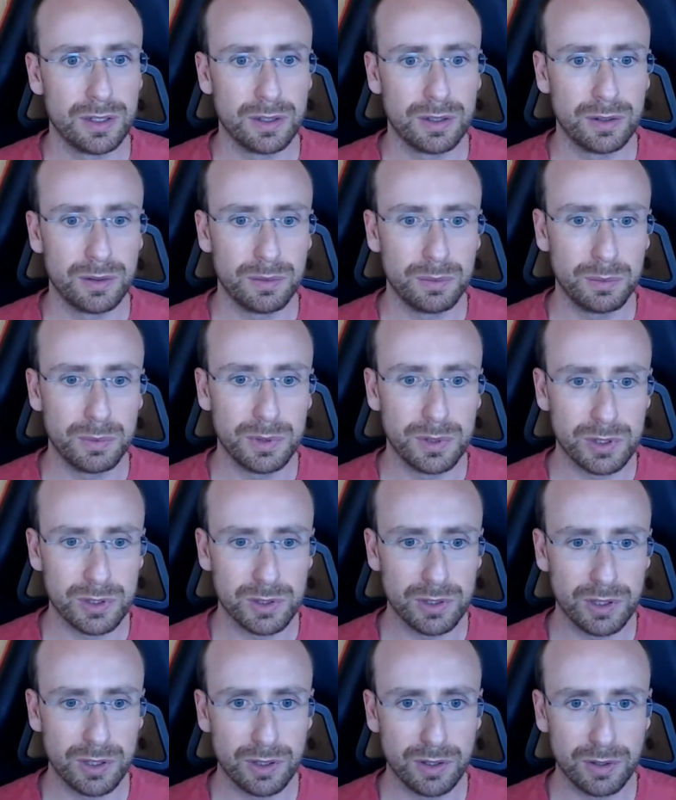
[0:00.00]
Which
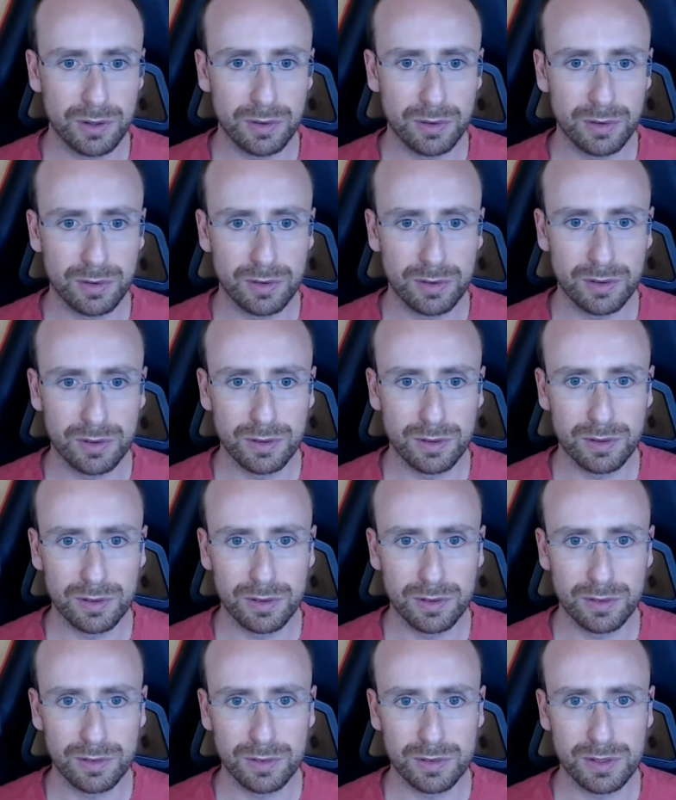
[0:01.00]

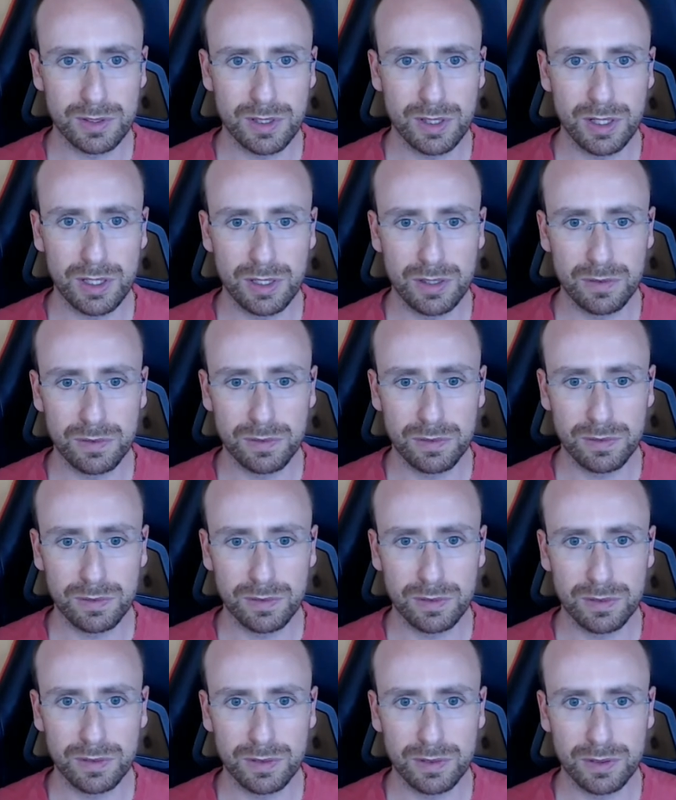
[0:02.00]
was kind of...
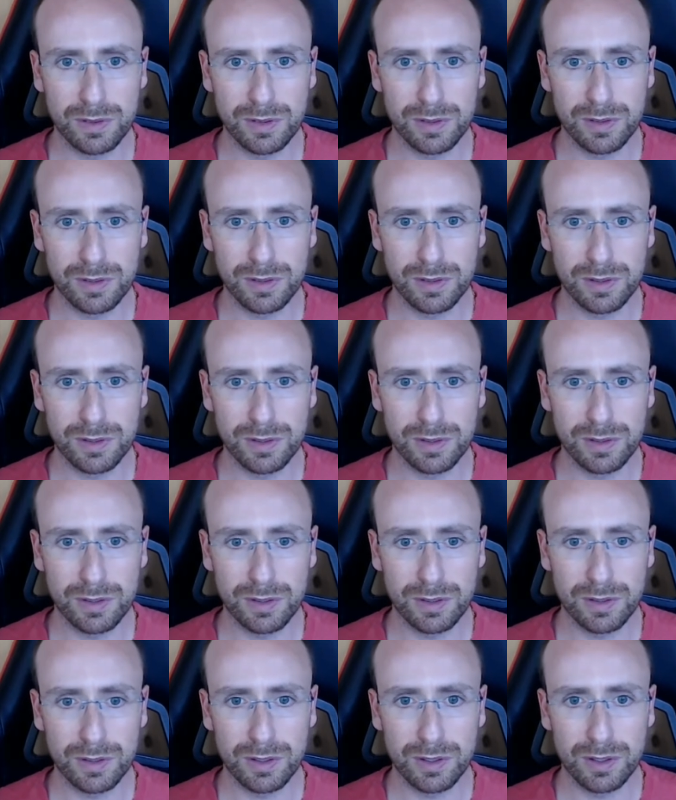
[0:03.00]

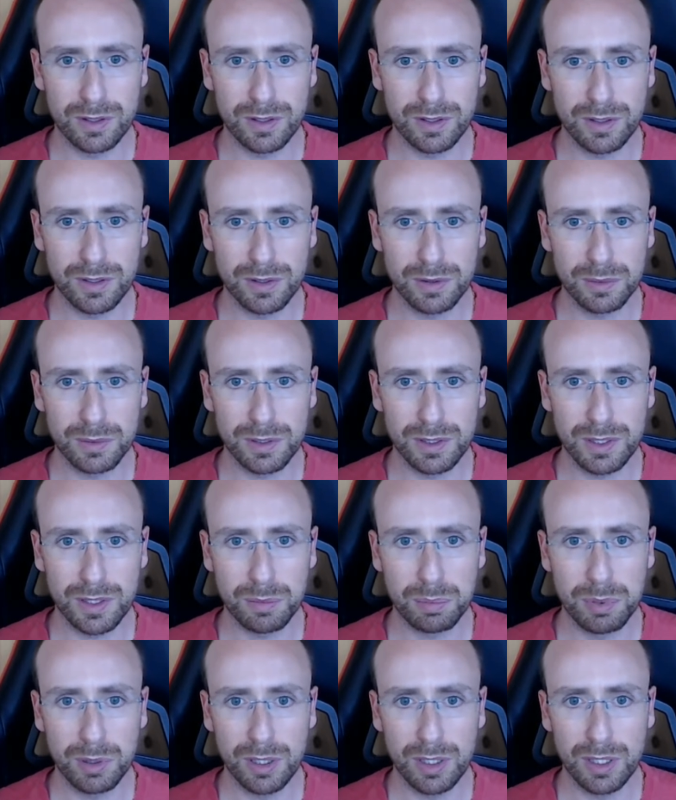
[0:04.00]
where did I
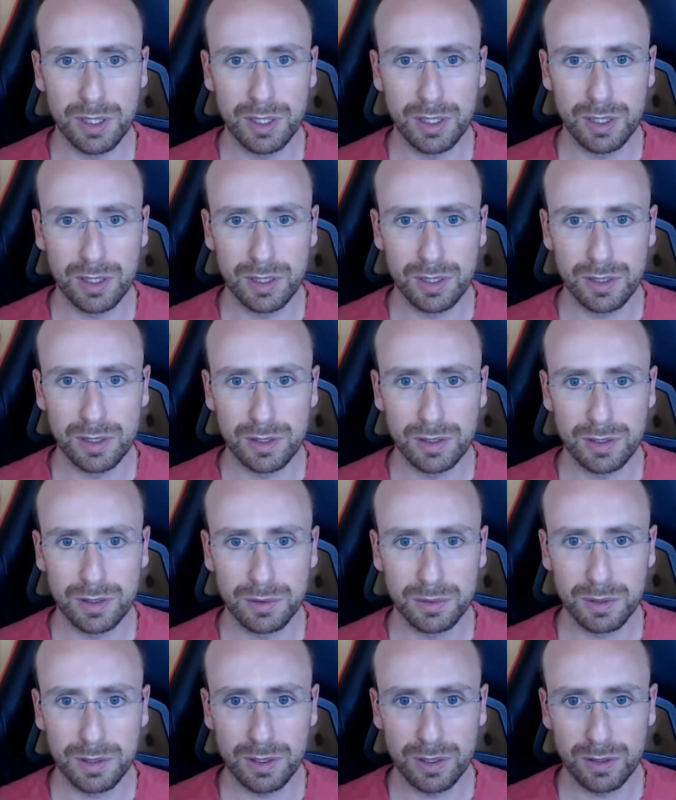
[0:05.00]
put it here? Here
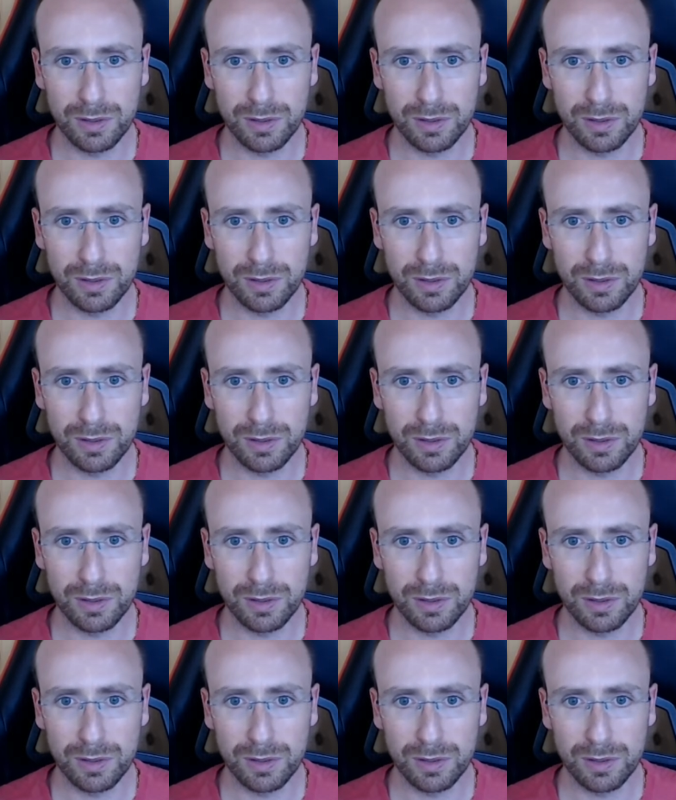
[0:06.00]
we go.